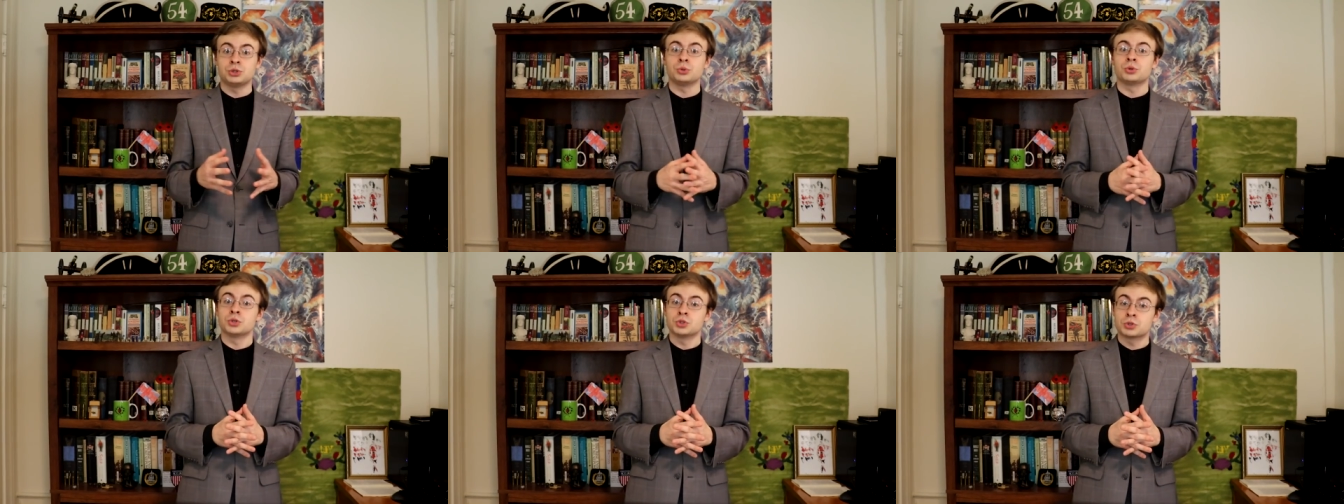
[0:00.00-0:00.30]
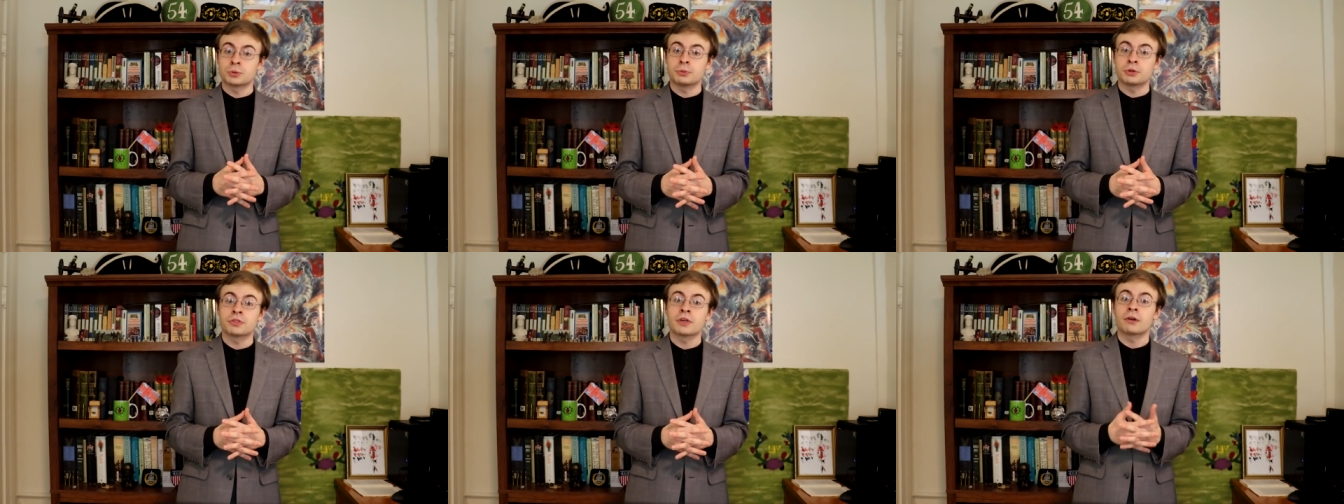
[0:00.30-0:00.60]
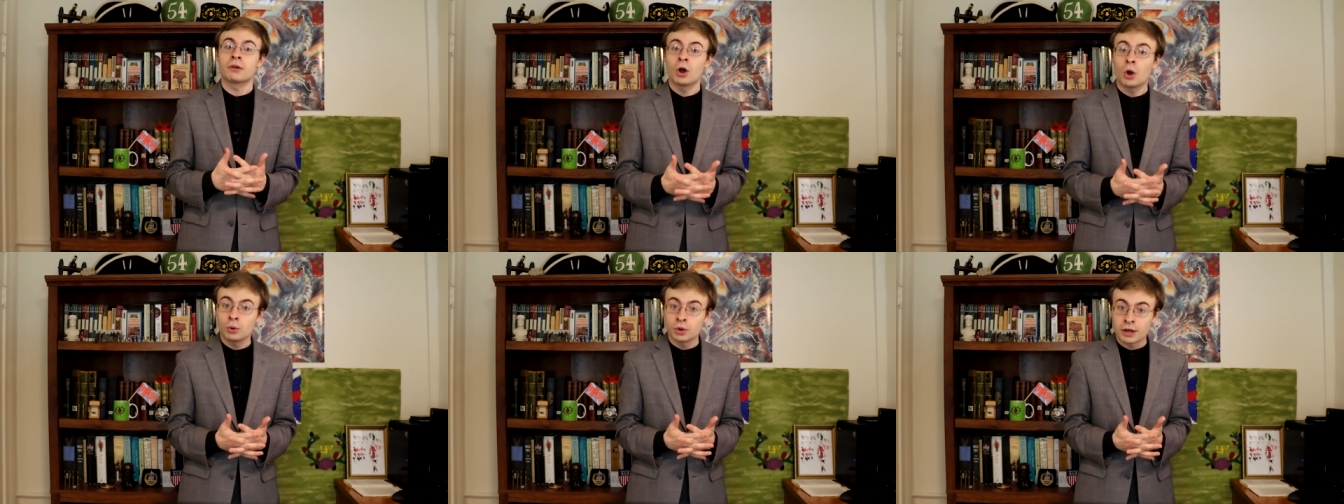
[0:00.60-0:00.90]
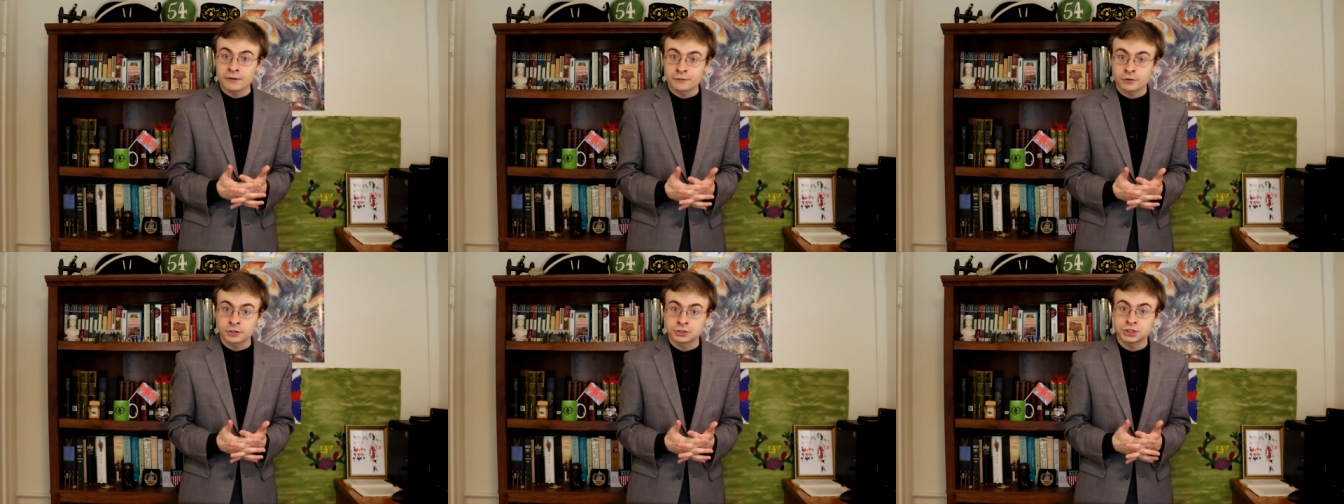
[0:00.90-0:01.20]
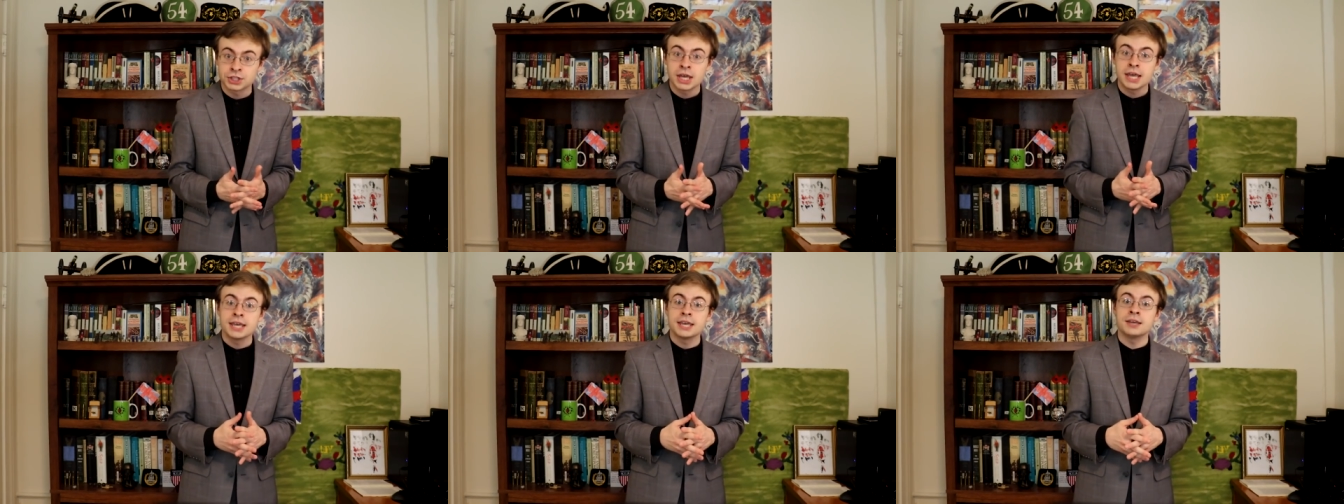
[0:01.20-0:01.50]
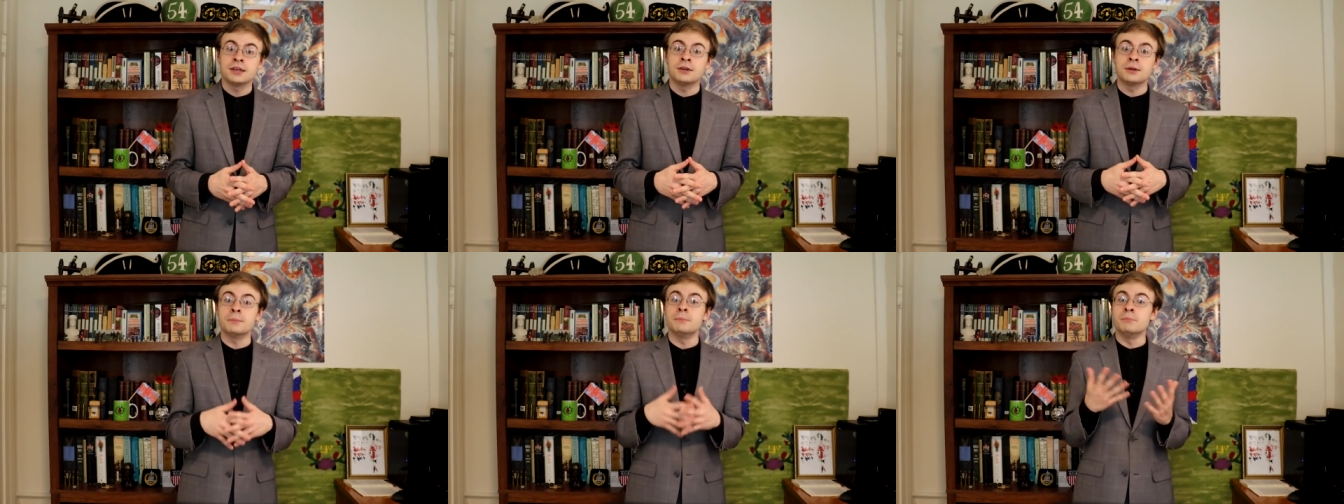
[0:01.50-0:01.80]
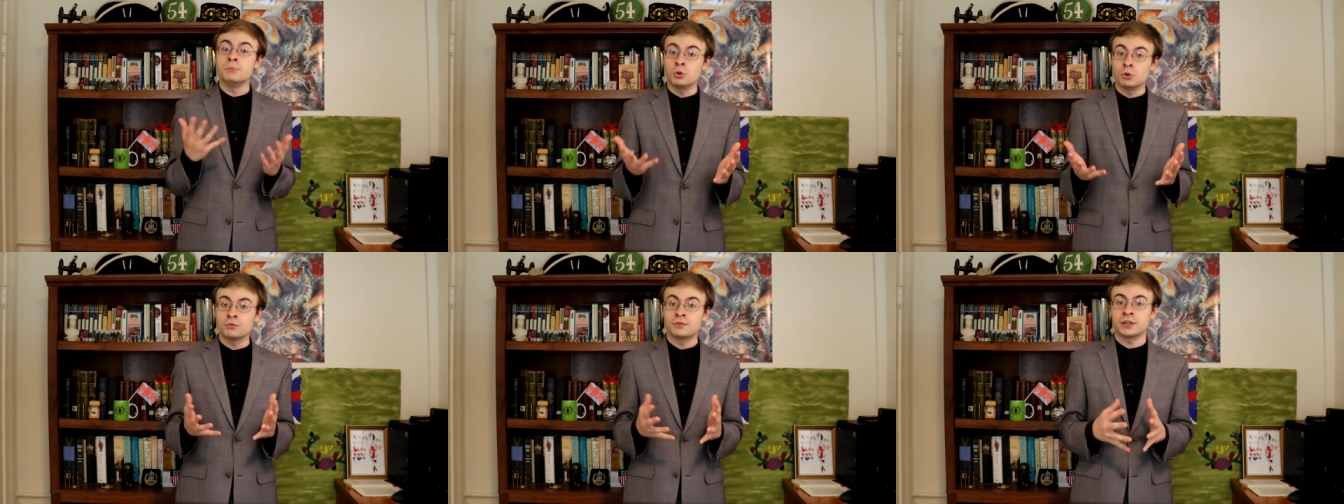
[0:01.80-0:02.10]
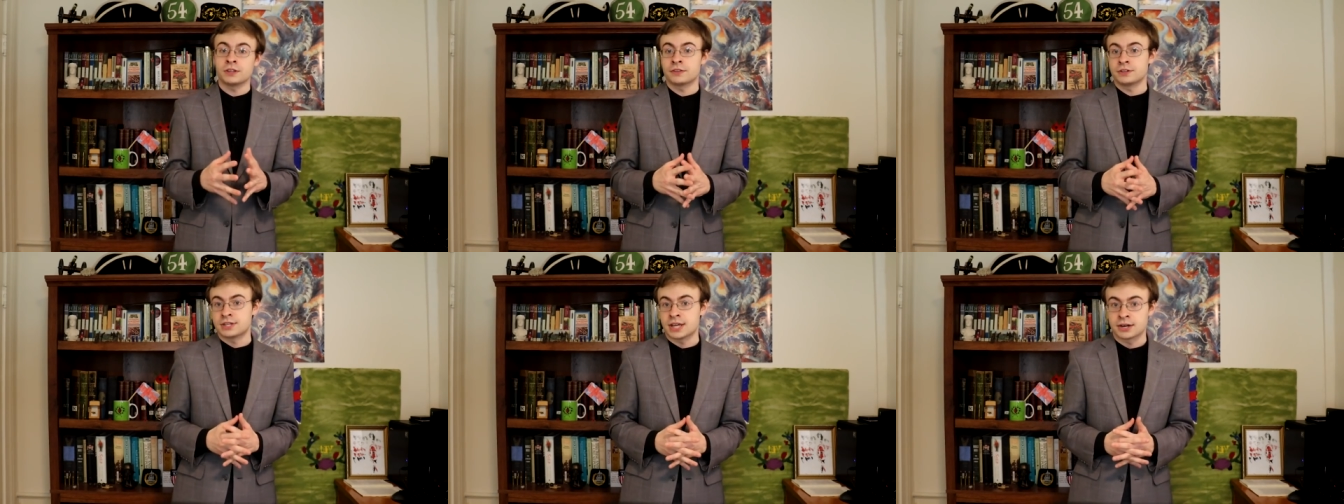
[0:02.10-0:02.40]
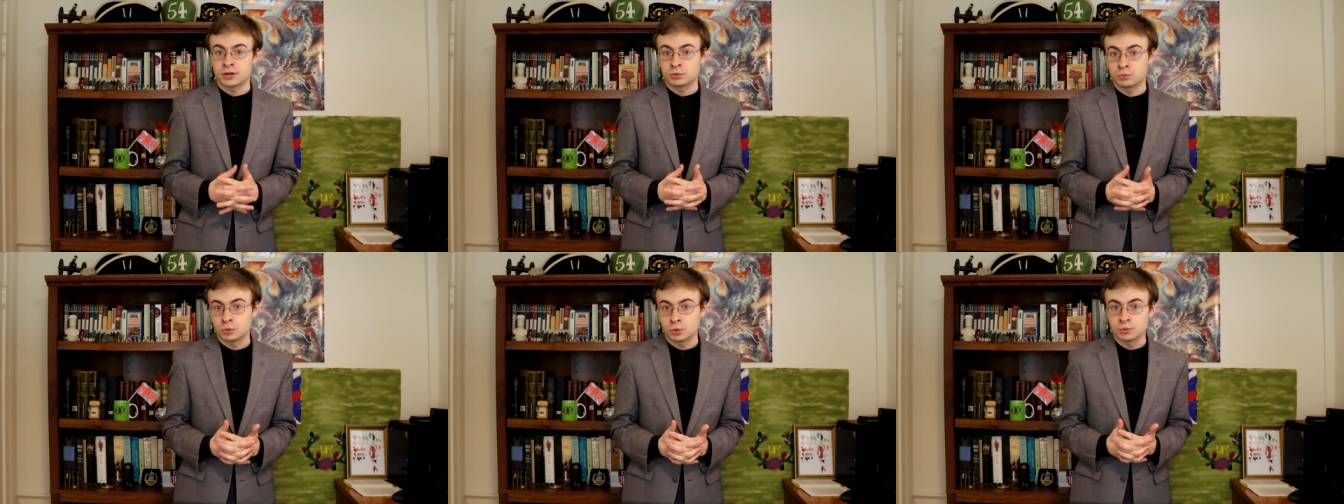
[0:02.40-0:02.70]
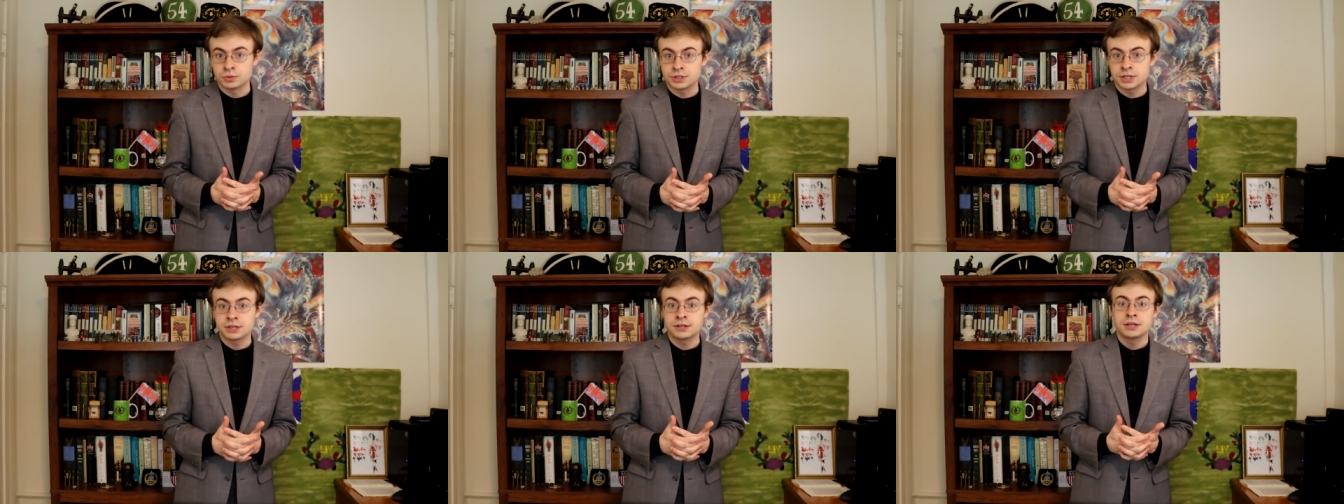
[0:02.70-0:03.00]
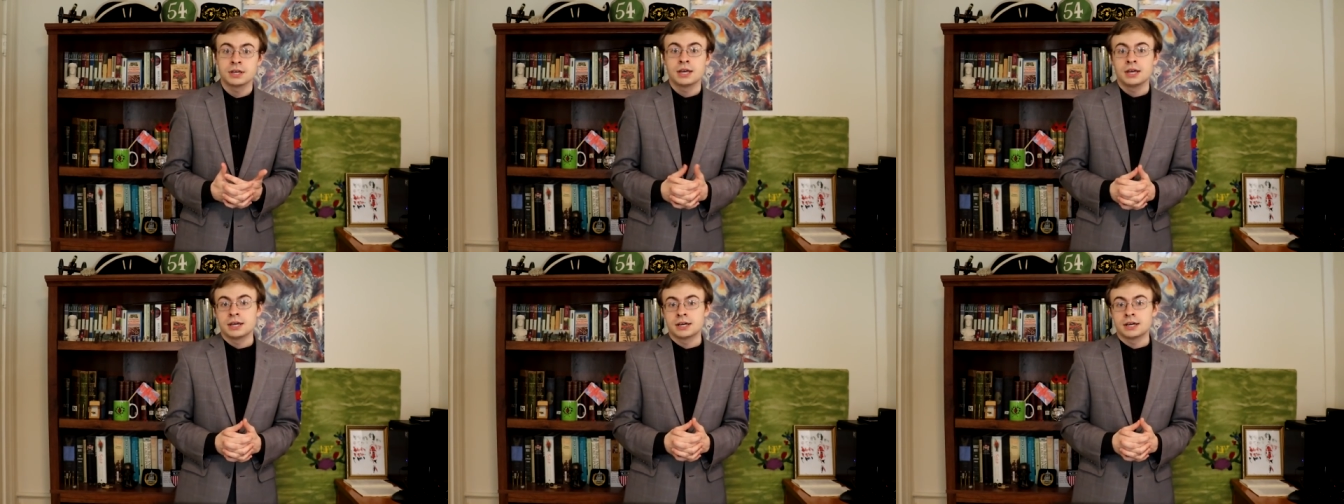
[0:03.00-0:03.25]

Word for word: to contribute their own efforts in moving the dead and wounded.